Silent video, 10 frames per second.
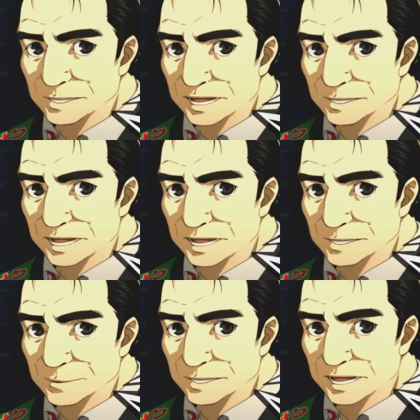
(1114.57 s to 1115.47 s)
You're a student
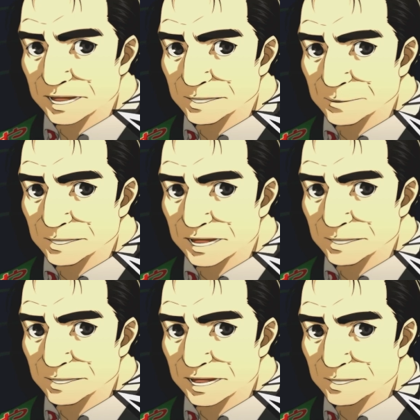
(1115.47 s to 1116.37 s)
from Shujin
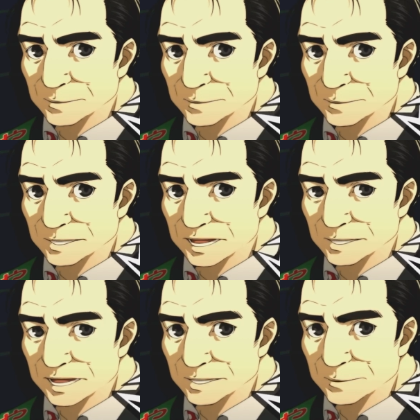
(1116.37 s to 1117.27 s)
Academy, hmm? It's
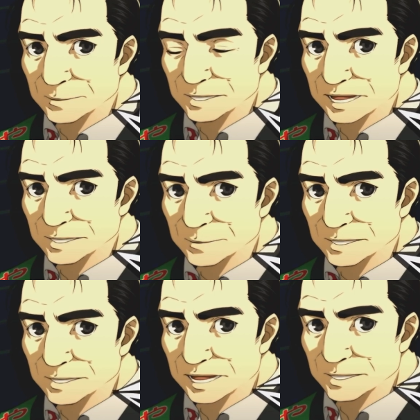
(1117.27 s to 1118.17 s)
nice to meet you.
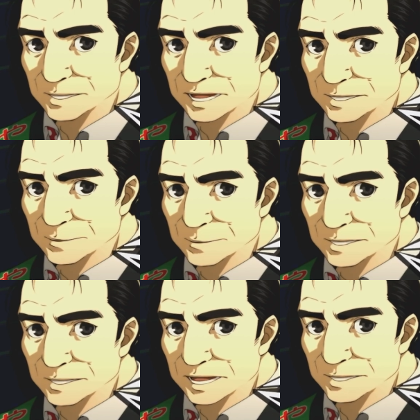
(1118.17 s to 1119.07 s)

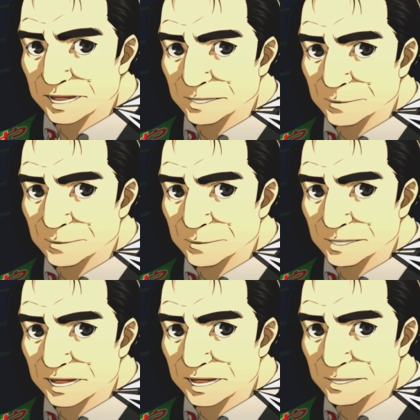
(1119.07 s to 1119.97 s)
I am...
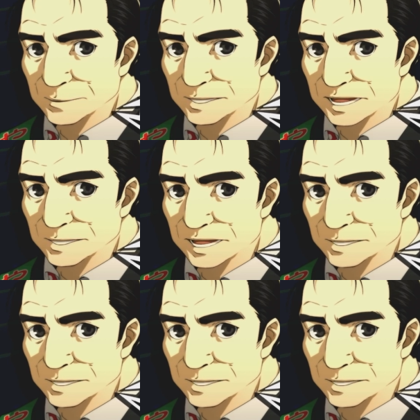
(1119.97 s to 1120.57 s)
Oh.